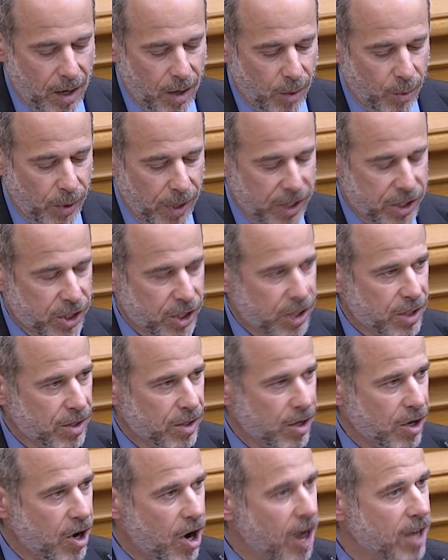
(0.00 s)
which
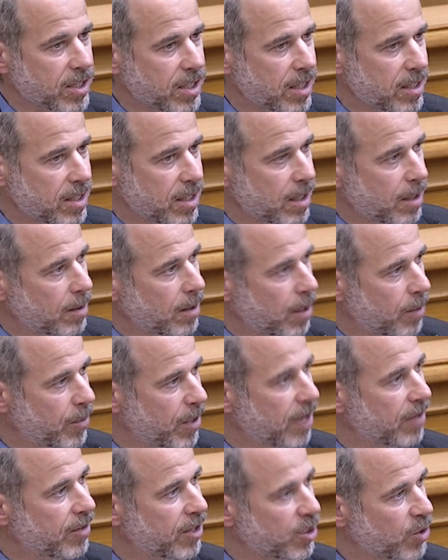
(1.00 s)
causes a
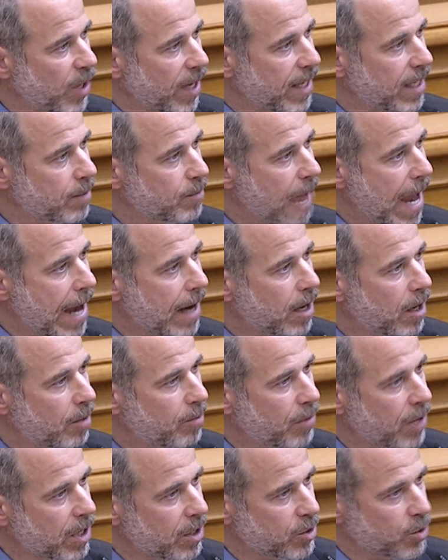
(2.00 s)
bit of a training
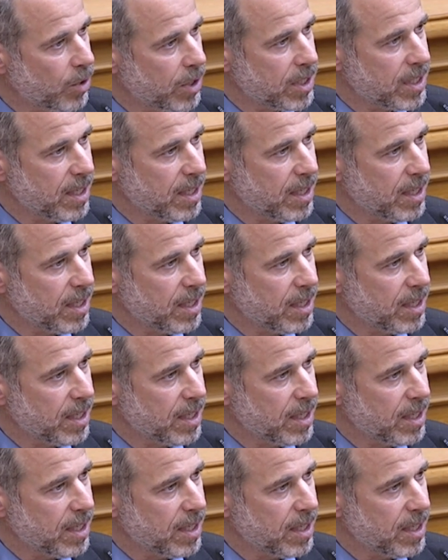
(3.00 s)
backup because when